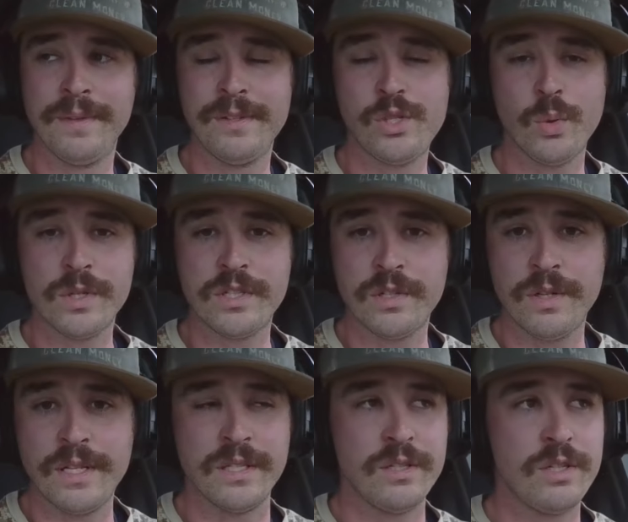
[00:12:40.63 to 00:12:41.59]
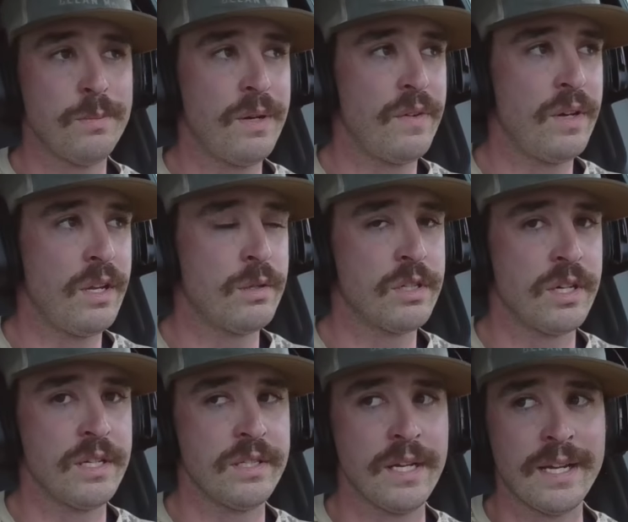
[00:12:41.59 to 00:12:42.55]
Shorts are easy, two minute videos are
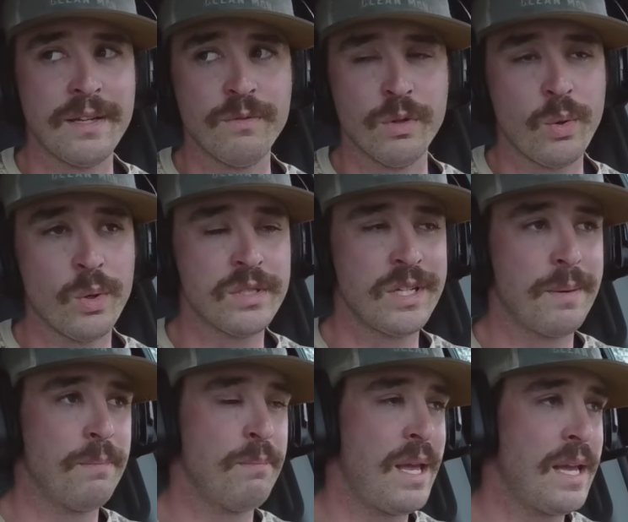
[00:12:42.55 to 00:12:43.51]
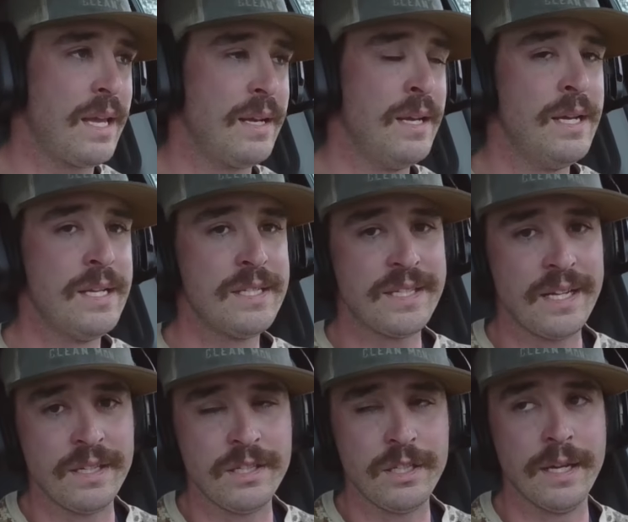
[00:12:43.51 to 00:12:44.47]
easy. I can record something, make it,
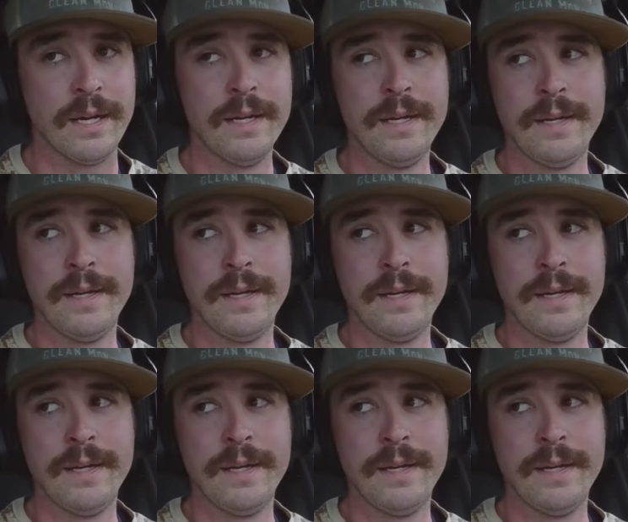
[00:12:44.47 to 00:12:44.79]
send it to you.